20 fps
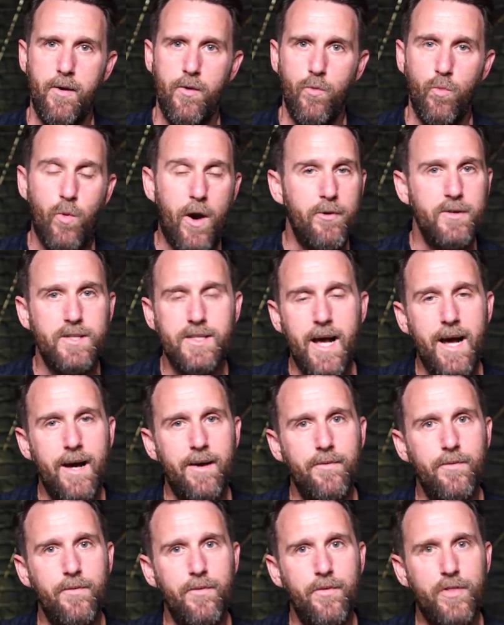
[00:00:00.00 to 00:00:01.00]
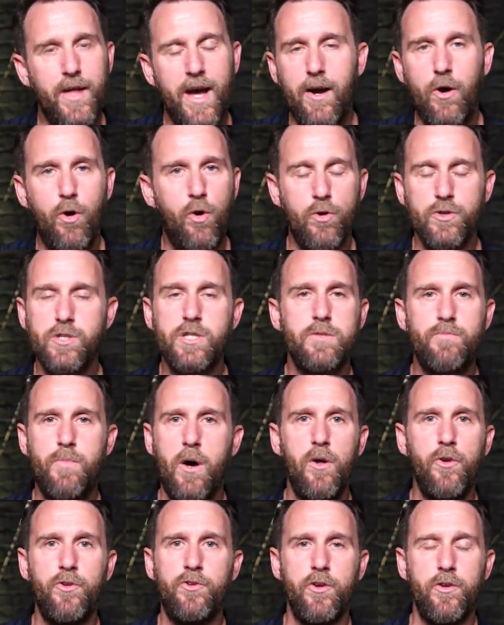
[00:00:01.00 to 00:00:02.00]
Whereas that that horse has
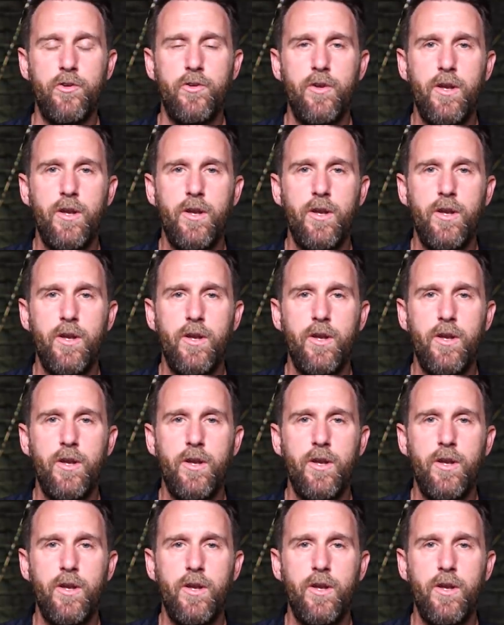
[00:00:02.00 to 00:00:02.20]
bolted.